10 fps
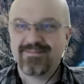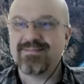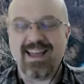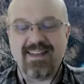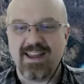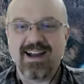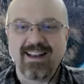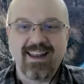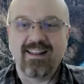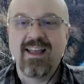yeah, they kind of
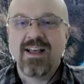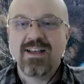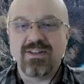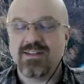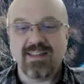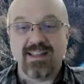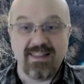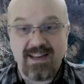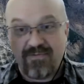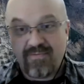like, so
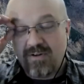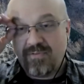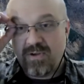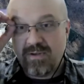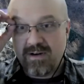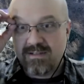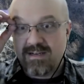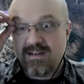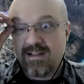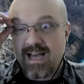they're for a few years
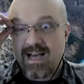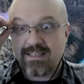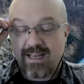in class,